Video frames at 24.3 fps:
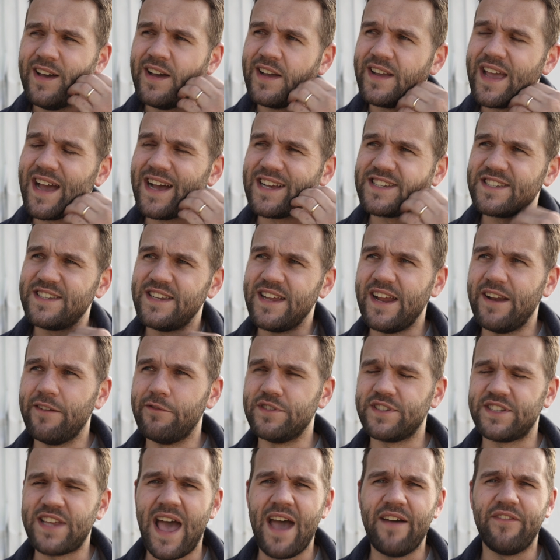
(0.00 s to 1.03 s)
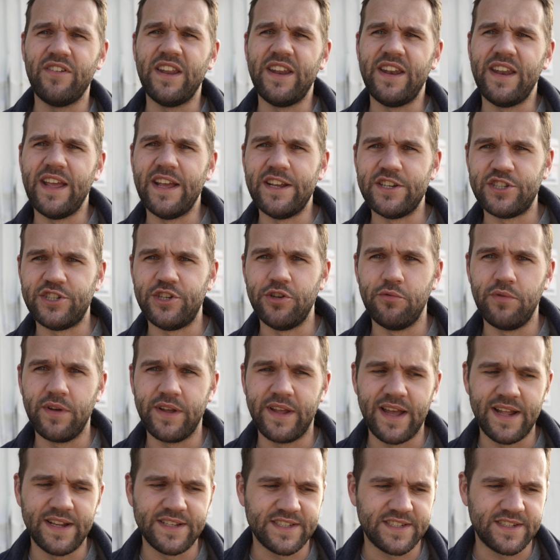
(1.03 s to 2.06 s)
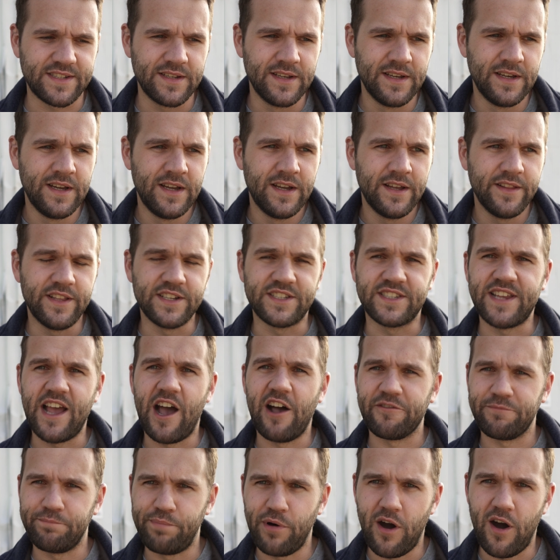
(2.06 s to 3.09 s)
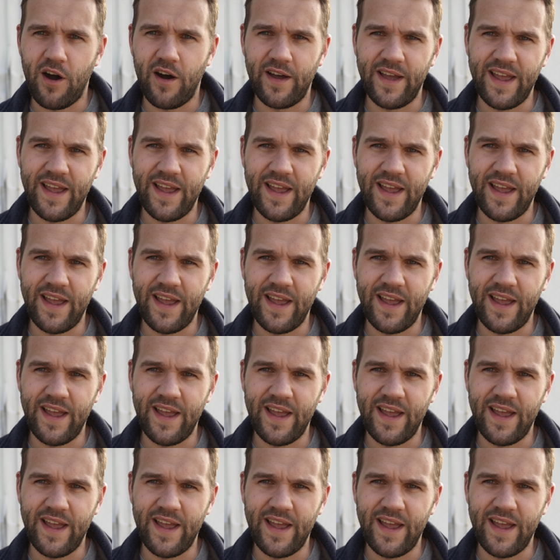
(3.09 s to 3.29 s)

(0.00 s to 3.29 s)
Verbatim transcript: Castaneda was having an issue against the southpaw